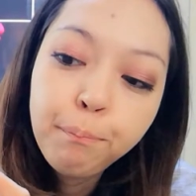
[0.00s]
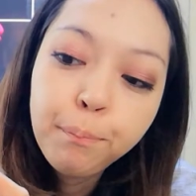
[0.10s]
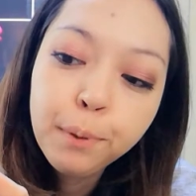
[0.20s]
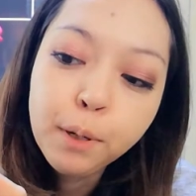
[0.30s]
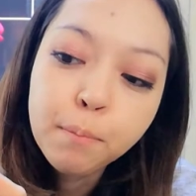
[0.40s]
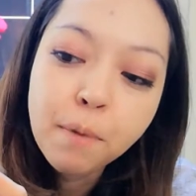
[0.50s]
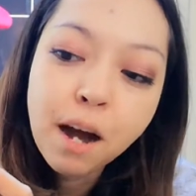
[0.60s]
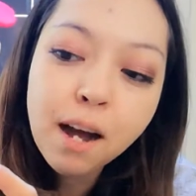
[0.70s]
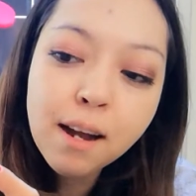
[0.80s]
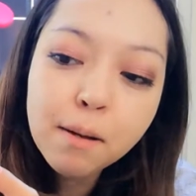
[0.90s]
put a
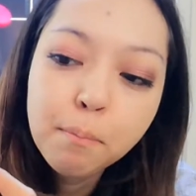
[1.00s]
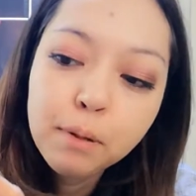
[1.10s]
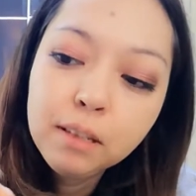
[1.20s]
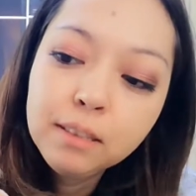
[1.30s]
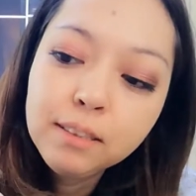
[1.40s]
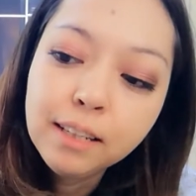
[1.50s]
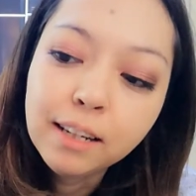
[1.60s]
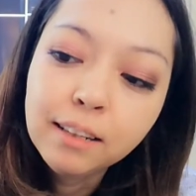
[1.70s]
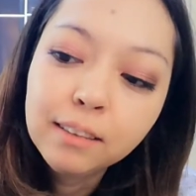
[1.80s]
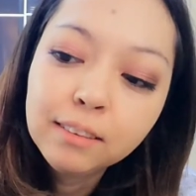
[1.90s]
mark, but
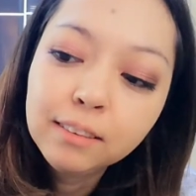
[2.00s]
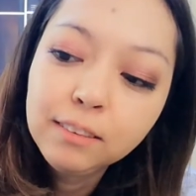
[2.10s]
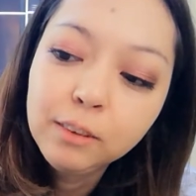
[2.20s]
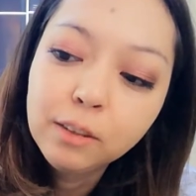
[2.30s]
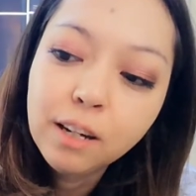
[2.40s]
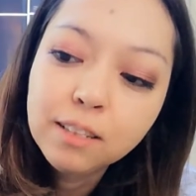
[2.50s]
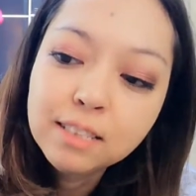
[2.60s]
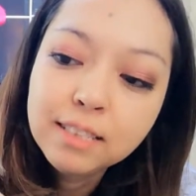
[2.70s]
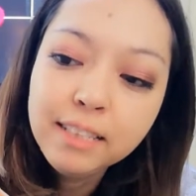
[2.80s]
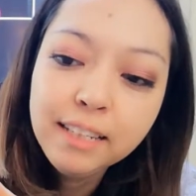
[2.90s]
yeah, you can't
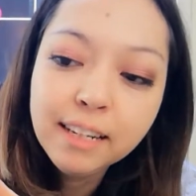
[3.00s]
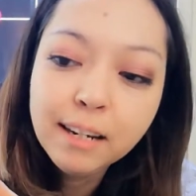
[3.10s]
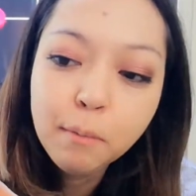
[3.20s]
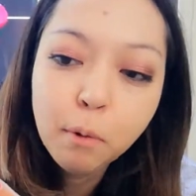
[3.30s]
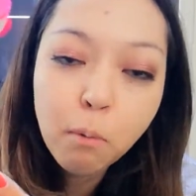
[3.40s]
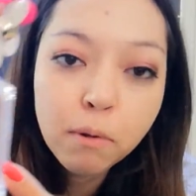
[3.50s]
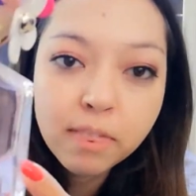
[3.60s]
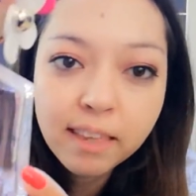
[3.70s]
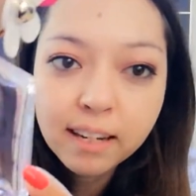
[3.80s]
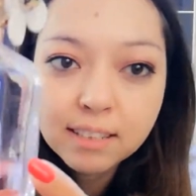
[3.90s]
see it anymore, but
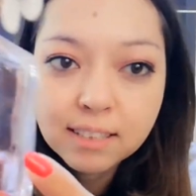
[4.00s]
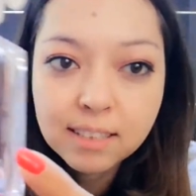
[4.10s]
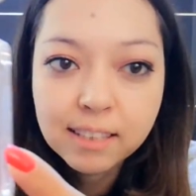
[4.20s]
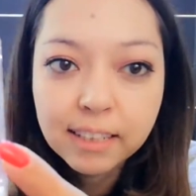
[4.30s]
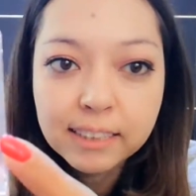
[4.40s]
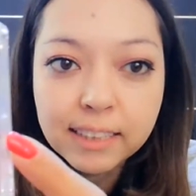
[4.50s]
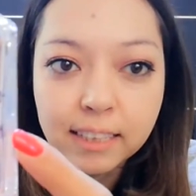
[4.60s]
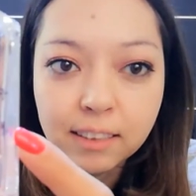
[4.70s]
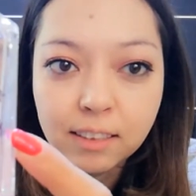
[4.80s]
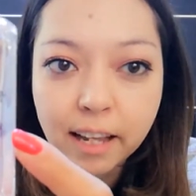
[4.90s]
there's a slight
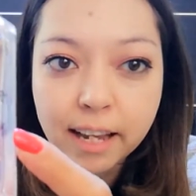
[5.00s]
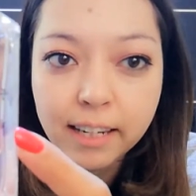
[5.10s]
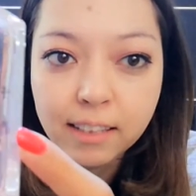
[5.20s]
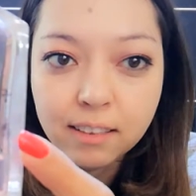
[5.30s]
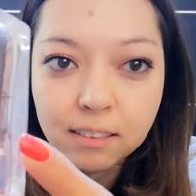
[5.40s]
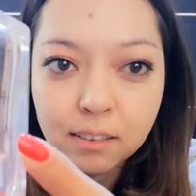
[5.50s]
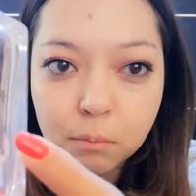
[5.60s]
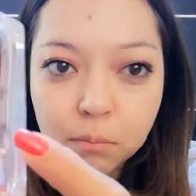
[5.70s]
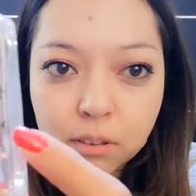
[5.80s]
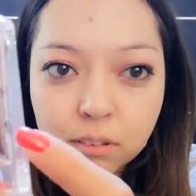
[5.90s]
8
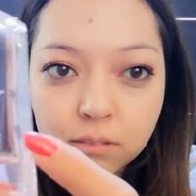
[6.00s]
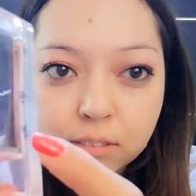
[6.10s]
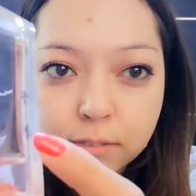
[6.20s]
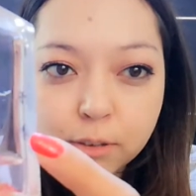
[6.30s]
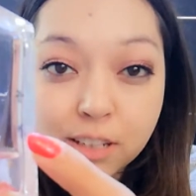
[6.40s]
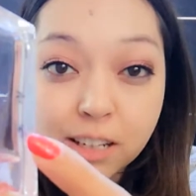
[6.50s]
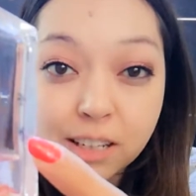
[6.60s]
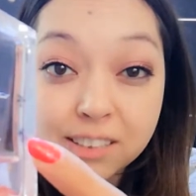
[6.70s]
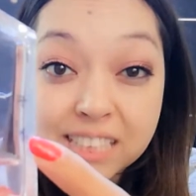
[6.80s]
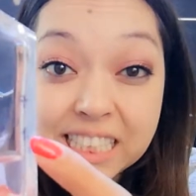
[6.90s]
number if you
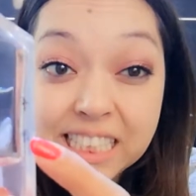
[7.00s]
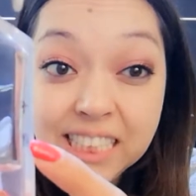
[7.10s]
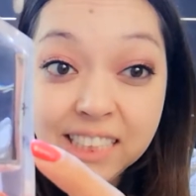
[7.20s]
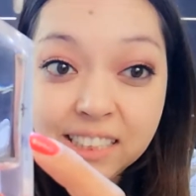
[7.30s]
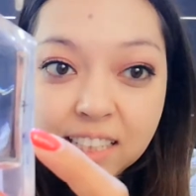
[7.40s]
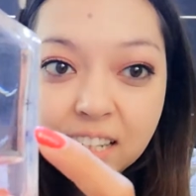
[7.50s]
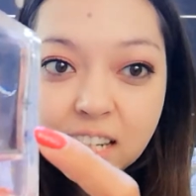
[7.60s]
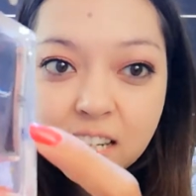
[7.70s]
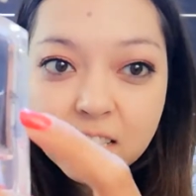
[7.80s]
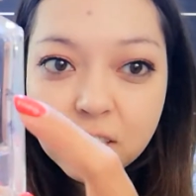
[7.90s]
can't see.
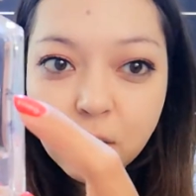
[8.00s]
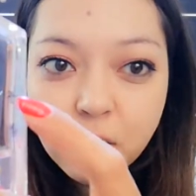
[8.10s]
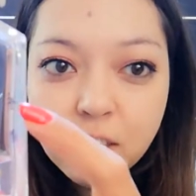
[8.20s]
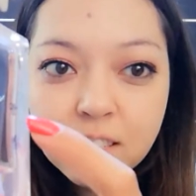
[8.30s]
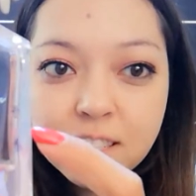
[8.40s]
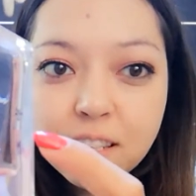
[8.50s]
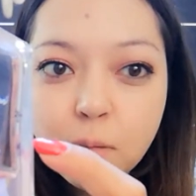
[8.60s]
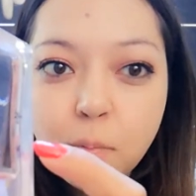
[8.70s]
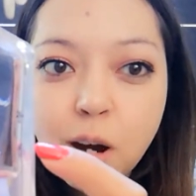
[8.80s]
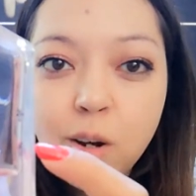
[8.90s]
So this is the
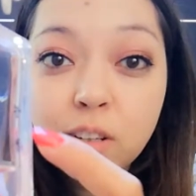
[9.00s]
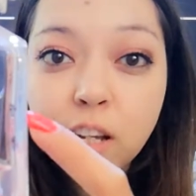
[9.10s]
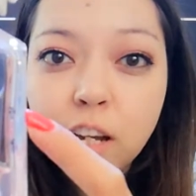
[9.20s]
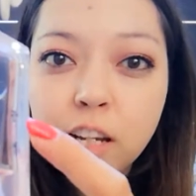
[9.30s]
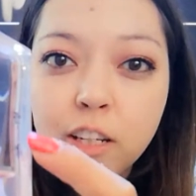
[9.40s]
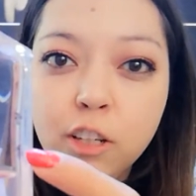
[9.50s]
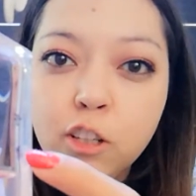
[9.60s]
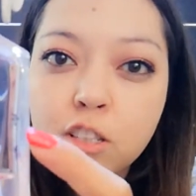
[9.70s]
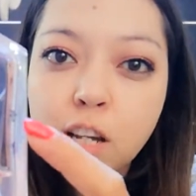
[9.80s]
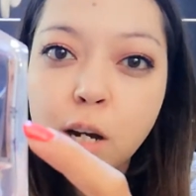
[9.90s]
amount I
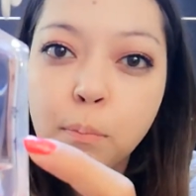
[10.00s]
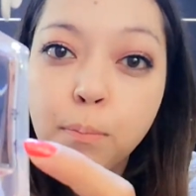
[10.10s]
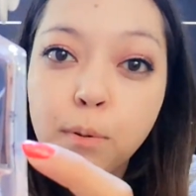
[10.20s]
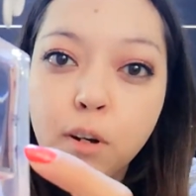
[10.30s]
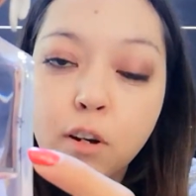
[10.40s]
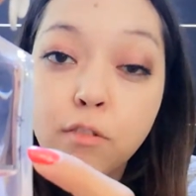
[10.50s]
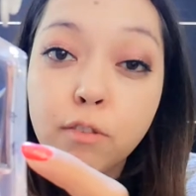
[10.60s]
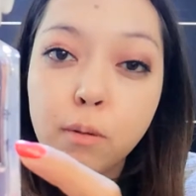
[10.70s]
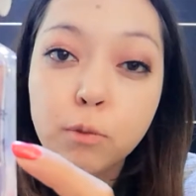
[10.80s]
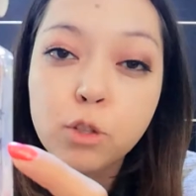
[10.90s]
used up
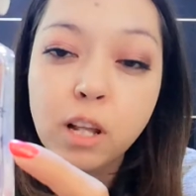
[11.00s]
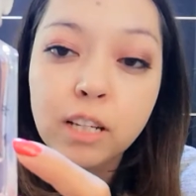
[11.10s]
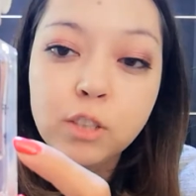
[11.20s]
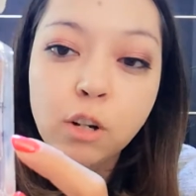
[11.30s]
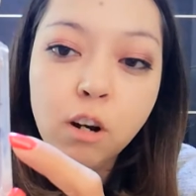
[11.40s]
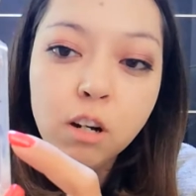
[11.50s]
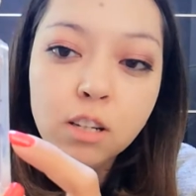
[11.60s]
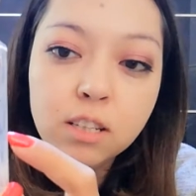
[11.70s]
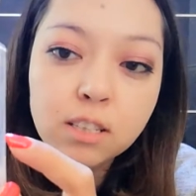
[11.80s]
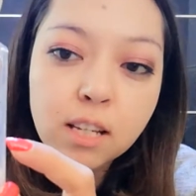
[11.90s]
from July to
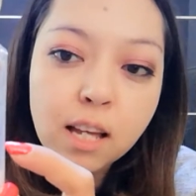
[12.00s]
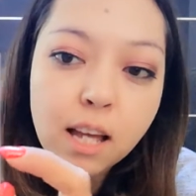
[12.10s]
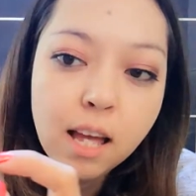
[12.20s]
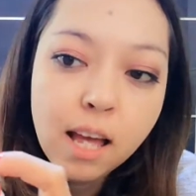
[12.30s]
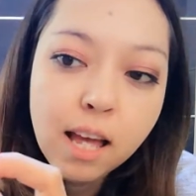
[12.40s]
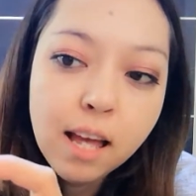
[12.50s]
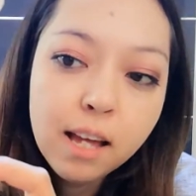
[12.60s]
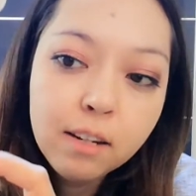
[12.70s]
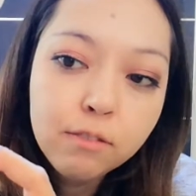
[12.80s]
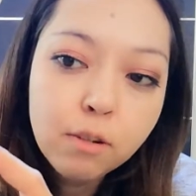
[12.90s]
August,
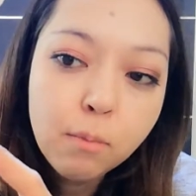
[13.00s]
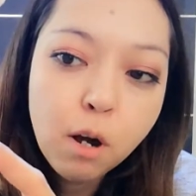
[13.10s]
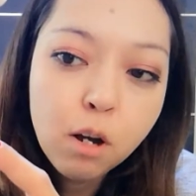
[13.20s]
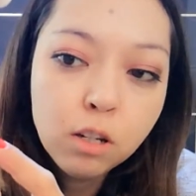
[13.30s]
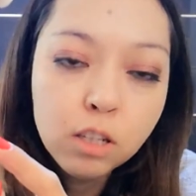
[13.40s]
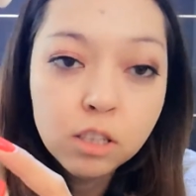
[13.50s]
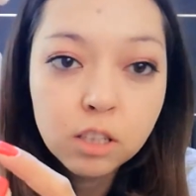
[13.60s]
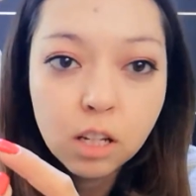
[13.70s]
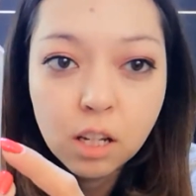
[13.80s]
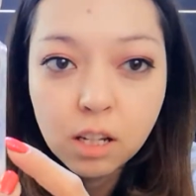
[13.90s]
and from August
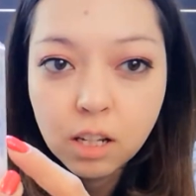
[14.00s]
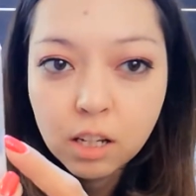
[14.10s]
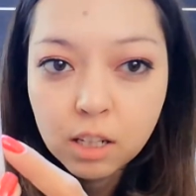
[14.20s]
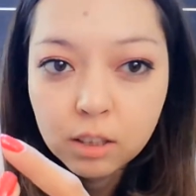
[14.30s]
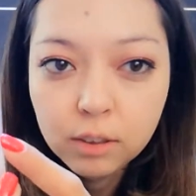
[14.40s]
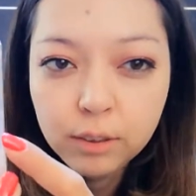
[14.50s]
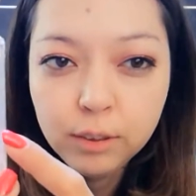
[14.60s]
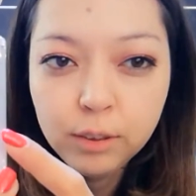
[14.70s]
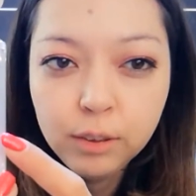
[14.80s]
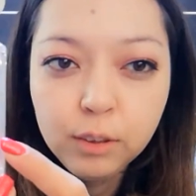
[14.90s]

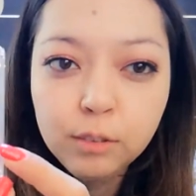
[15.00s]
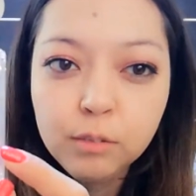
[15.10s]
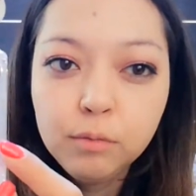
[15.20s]
to